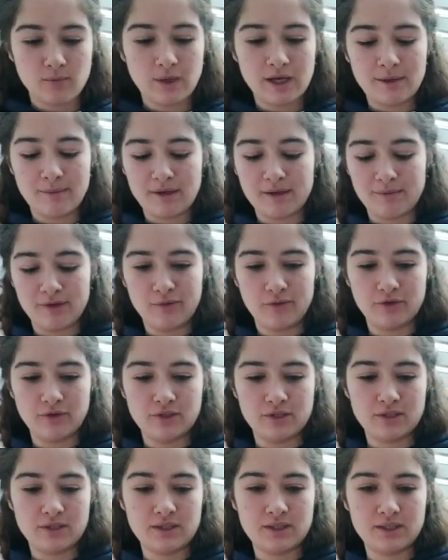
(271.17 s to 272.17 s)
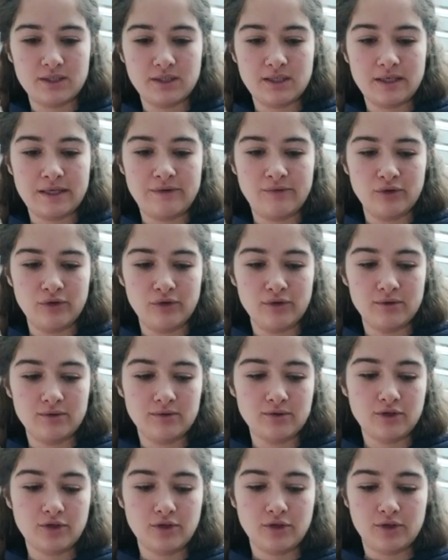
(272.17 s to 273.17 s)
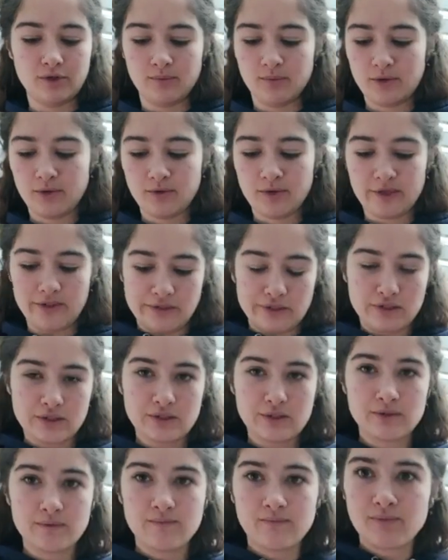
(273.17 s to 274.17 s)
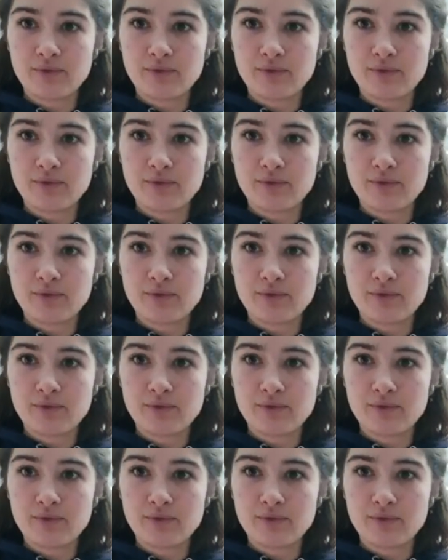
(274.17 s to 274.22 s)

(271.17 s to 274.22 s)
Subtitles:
I made my first ever cooking with Chris.